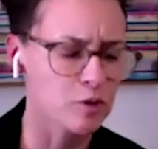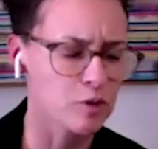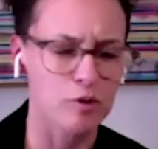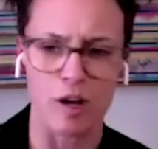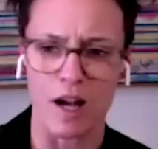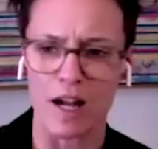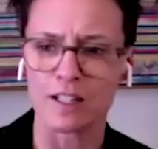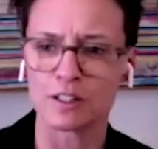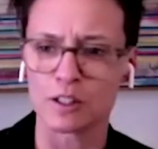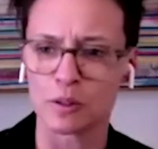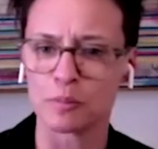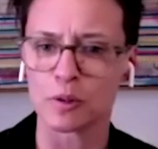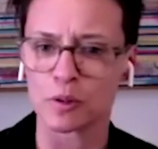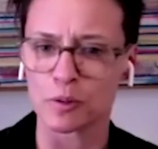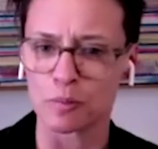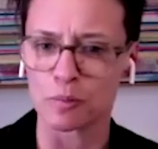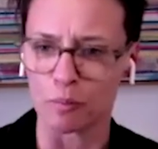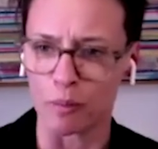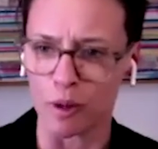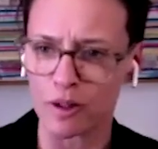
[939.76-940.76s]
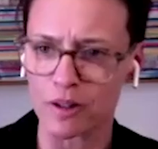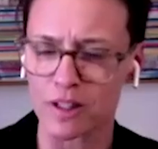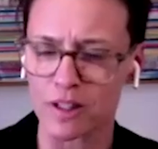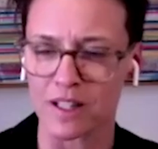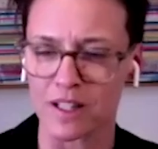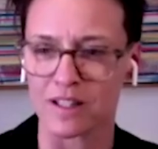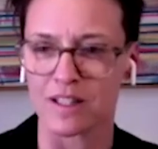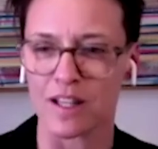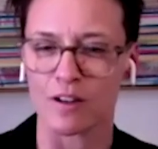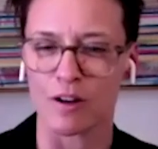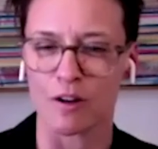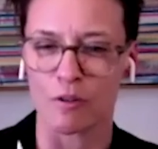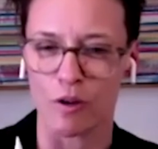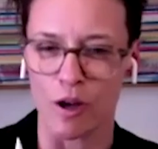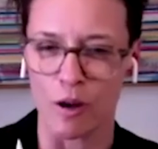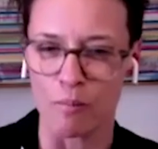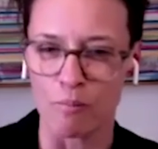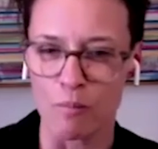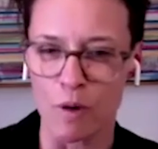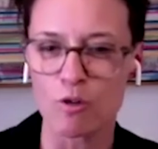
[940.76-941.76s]
And as we try to build marketing
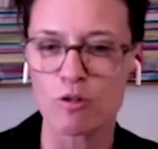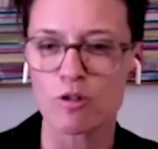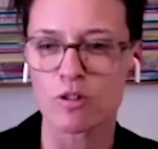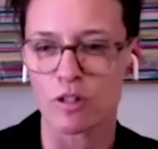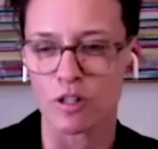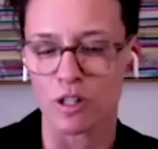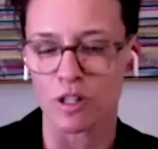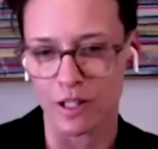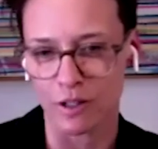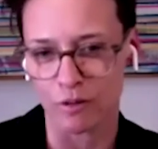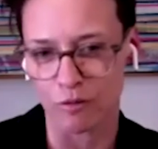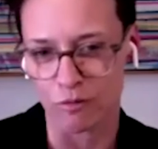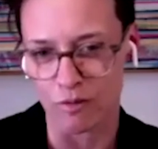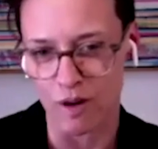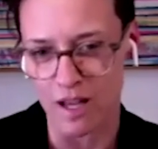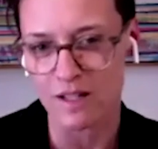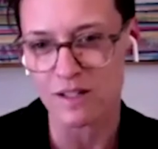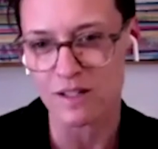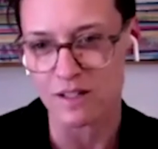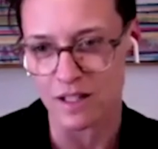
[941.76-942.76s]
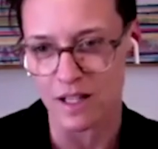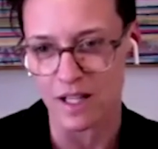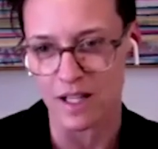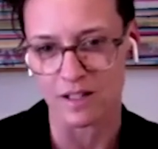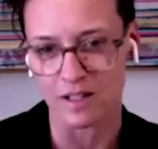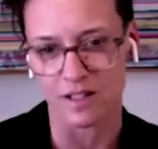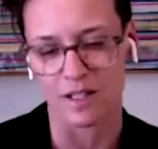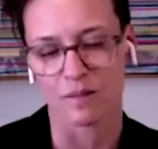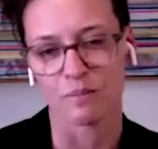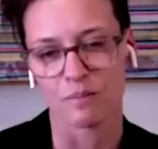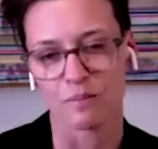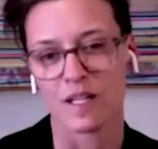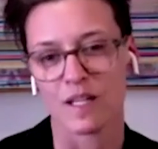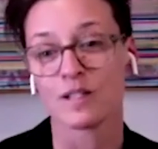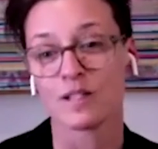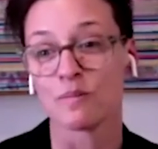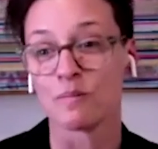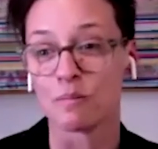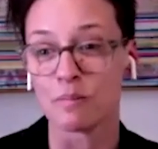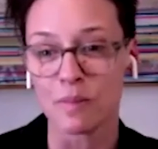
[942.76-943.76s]
that emotionally resonates
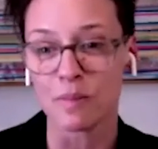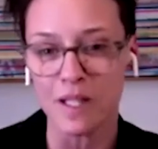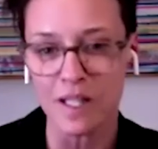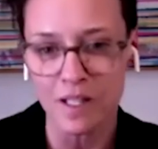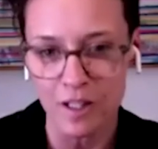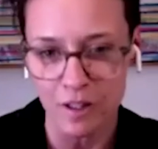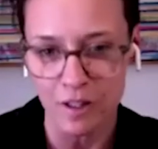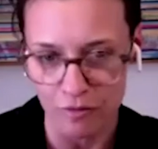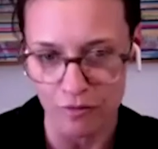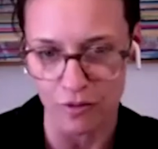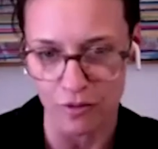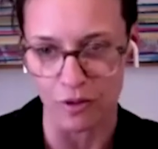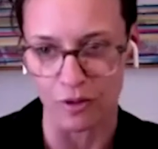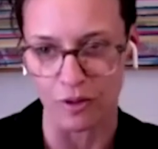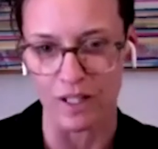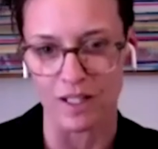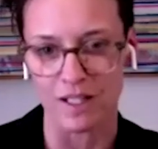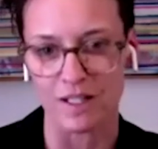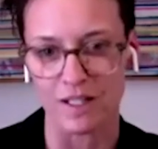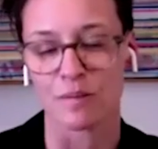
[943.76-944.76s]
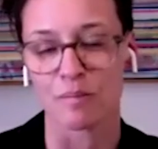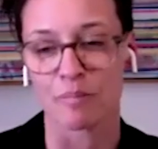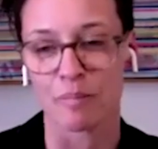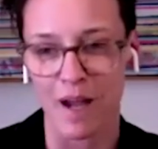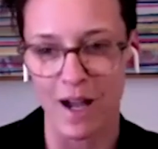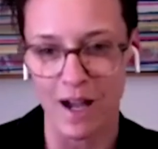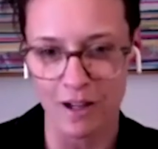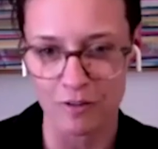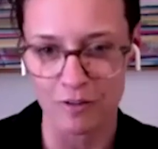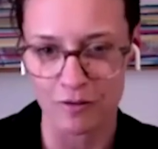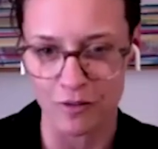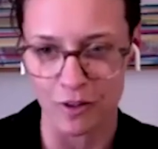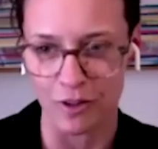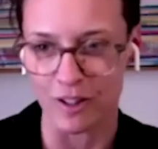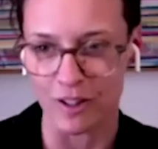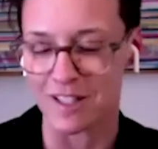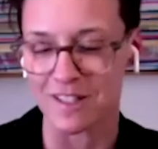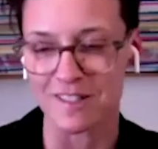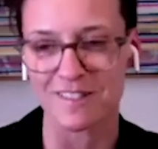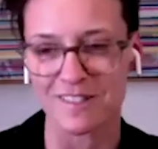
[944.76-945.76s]
and is meaningful and is
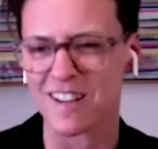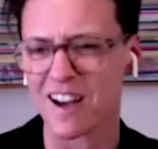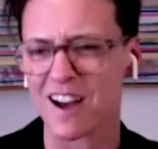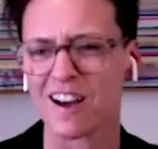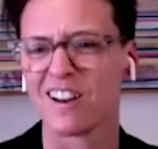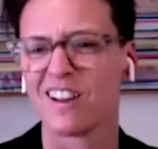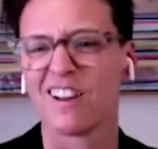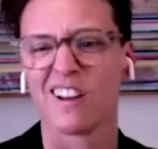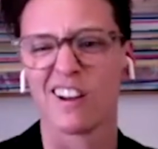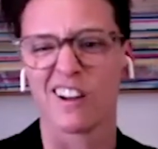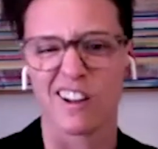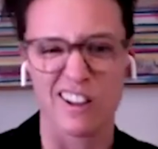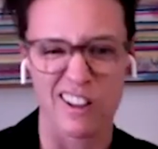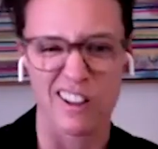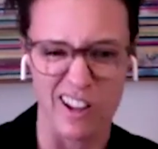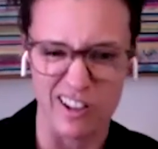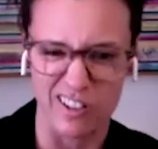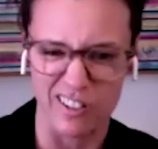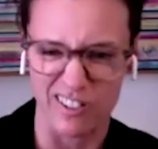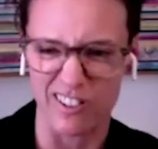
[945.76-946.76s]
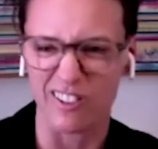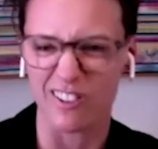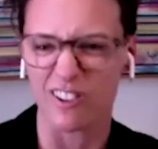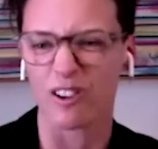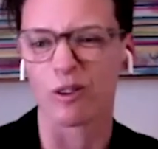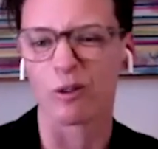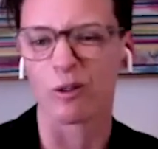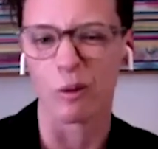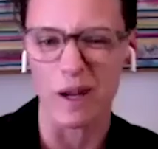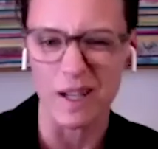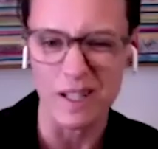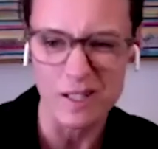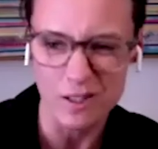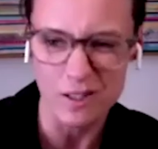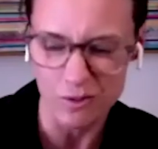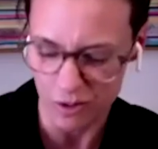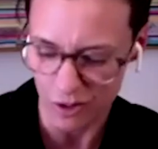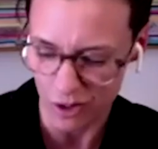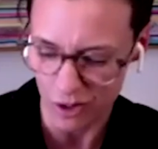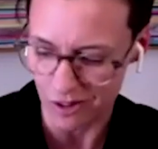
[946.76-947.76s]
impactful and is not clutter or
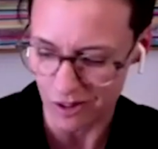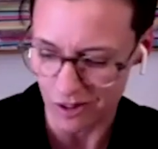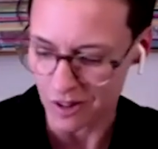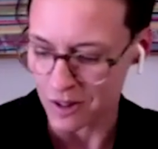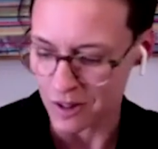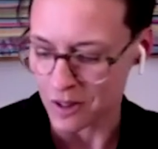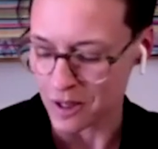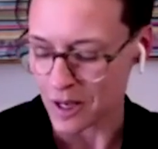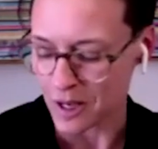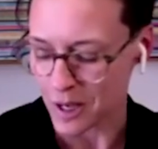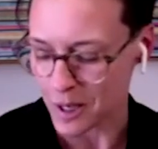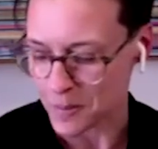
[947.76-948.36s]
wasteful.